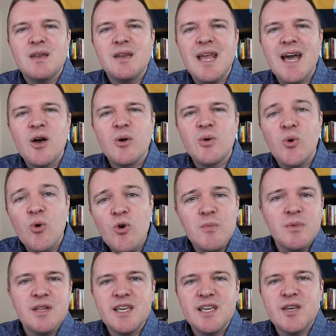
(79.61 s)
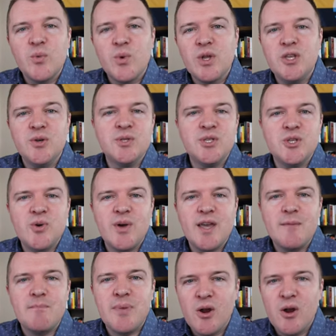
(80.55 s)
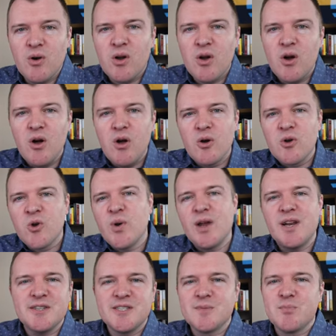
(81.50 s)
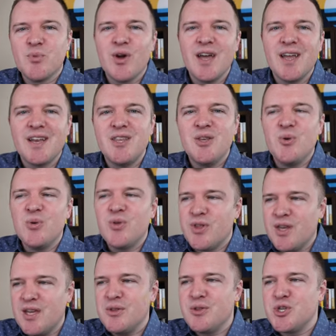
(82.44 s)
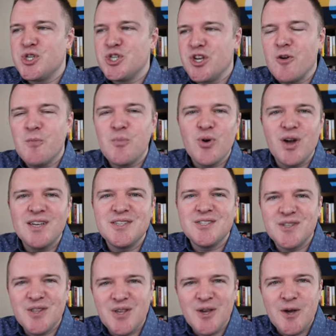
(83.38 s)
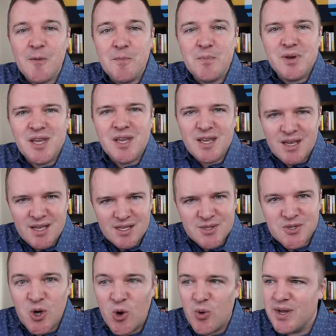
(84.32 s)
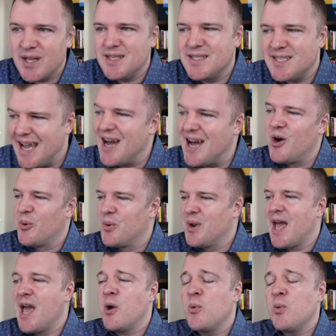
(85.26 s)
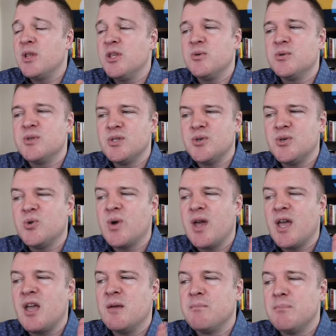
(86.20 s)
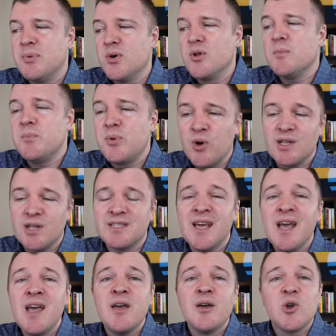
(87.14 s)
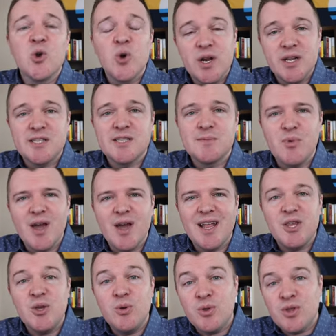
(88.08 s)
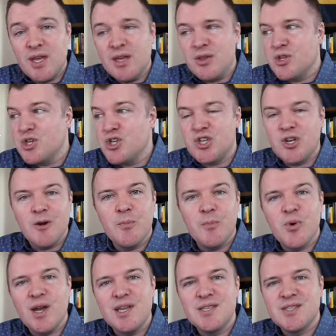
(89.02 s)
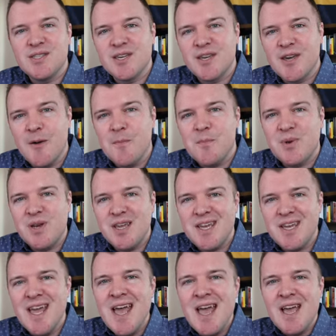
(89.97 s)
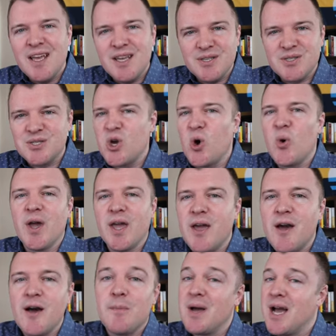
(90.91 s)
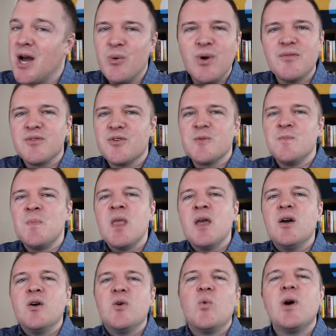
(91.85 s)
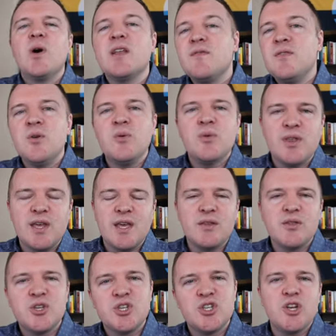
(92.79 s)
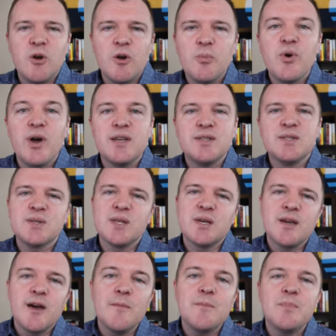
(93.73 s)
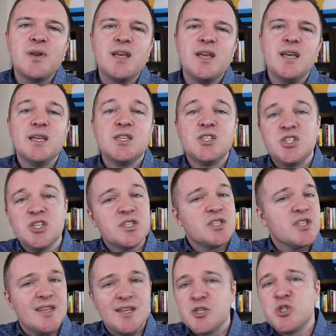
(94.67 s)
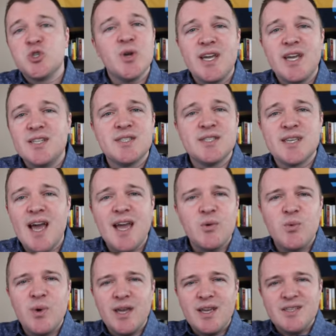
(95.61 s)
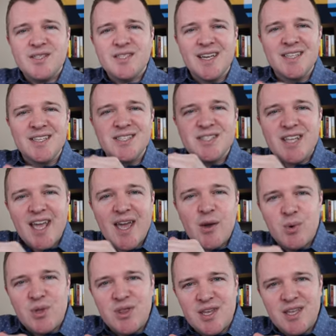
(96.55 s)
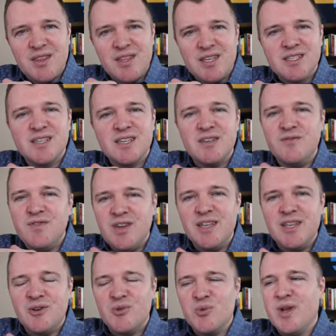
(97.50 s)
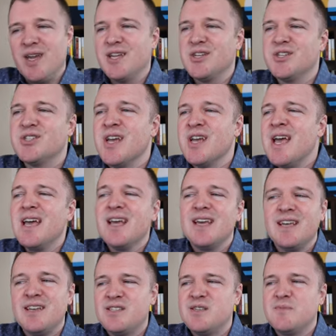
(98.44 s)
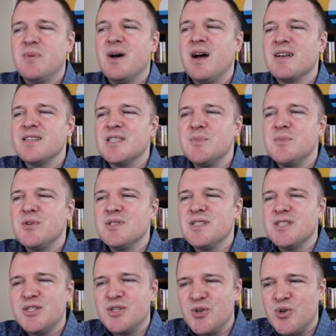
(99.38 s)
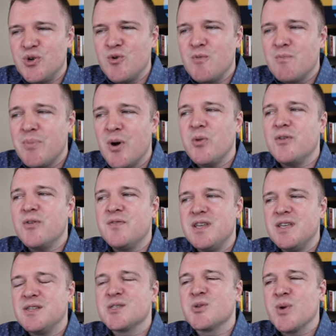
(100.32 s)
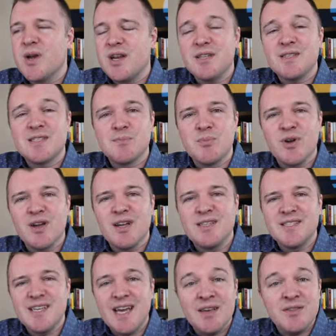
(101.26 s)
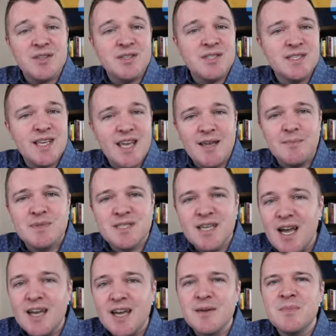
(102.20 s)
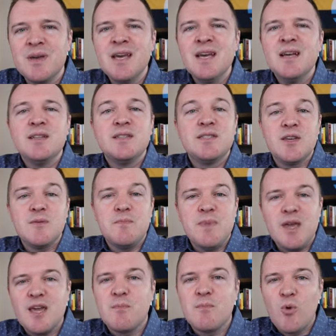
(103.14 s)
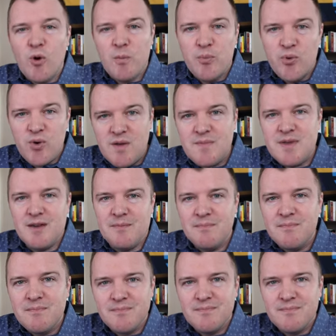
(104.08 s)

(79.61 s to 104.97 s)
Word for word: Now, normally when you do a bear call credit spread, you think the share price of the company is going down. And when you do a bull put credit spread, you think the share price of the company is going up. However, what if you think the share price of the company is just going to trade sideways and stay within this convenient range? Is it possible to do both of these credit spreads at the same time to make more premium?